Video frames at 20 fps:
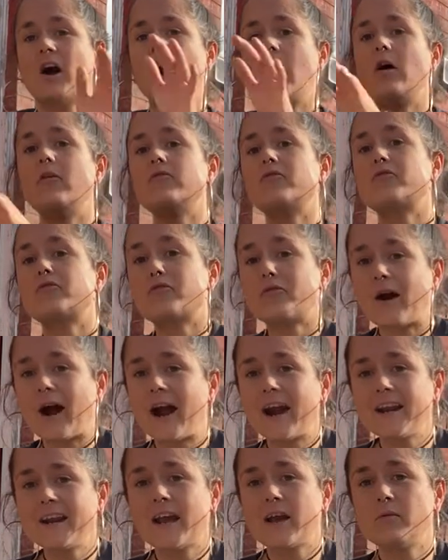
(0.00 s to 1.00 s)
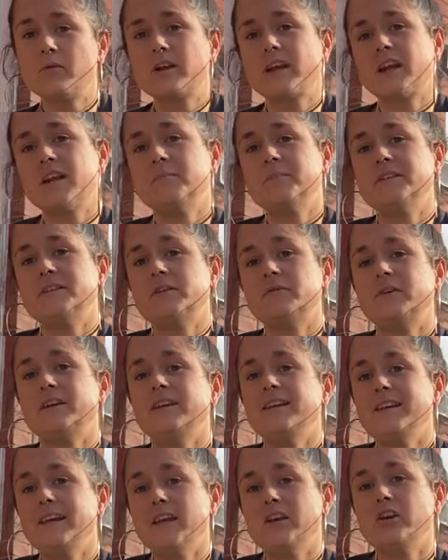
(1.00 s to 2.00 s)
On Friday we're going to be
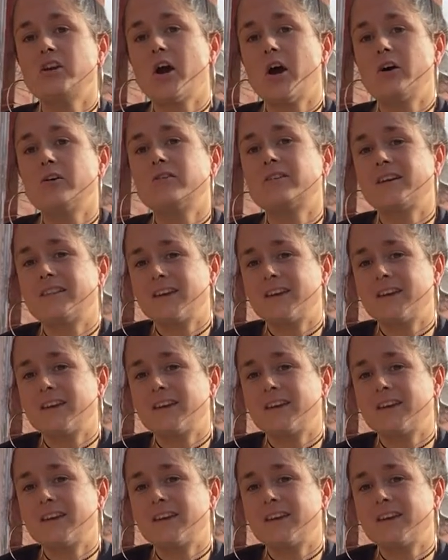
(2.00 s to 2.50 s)
doing Yin Yoga